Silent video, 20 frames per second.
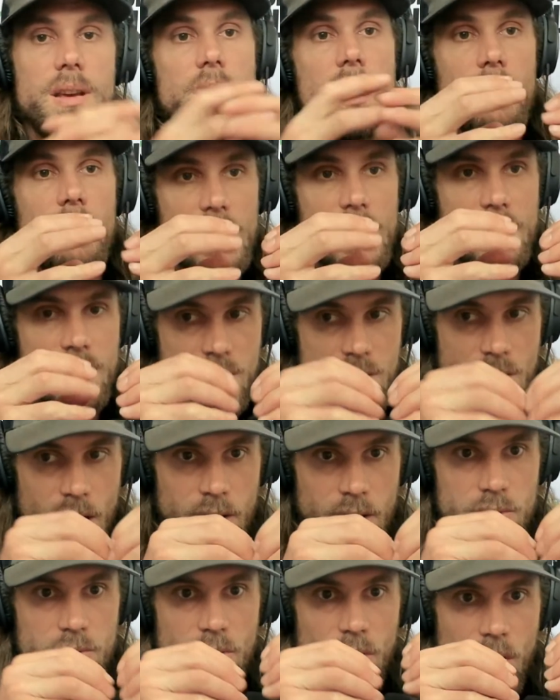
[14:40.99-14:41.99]
and basically
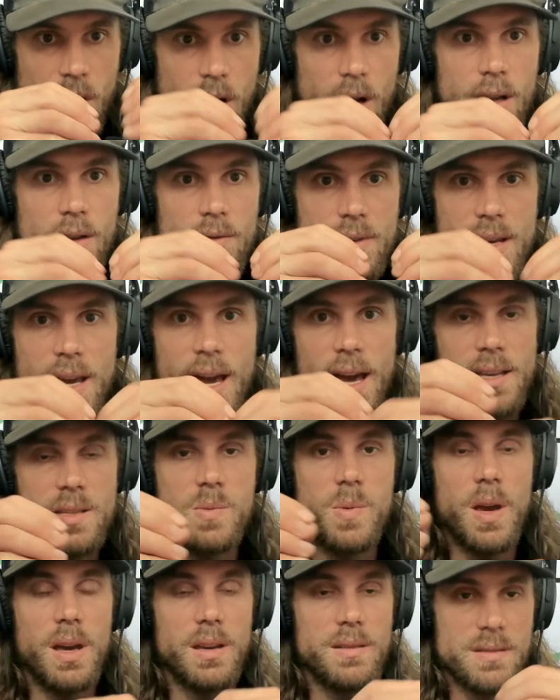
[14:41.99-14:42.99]
talk through all of the
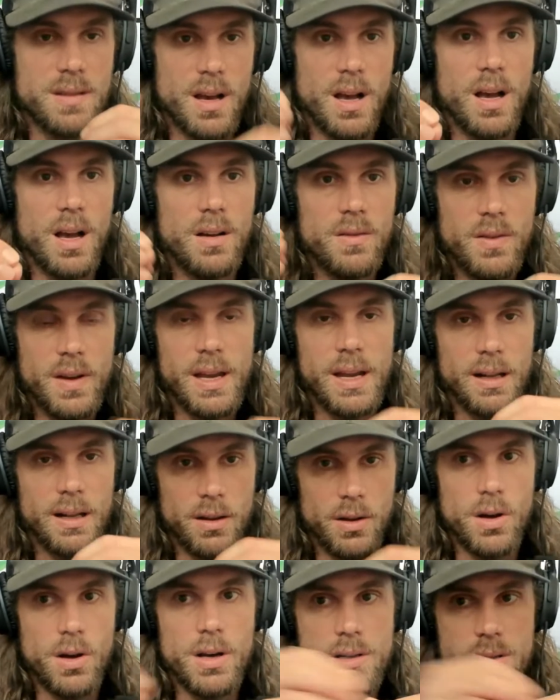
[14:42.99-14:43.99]
aspects of a
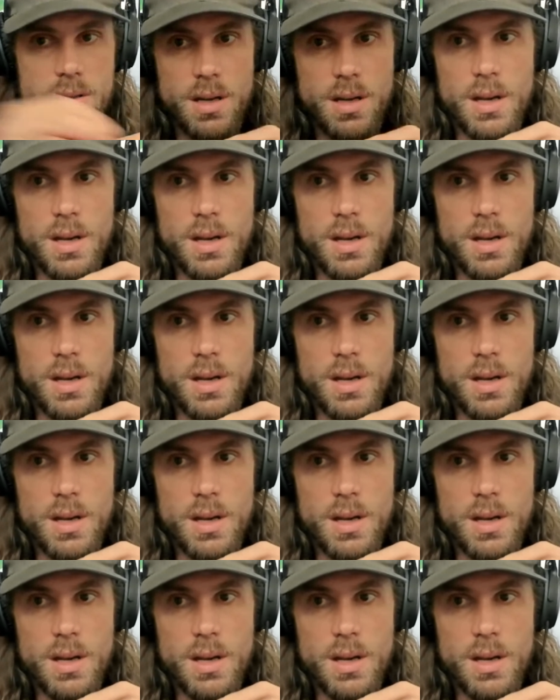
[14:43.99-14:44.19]
launch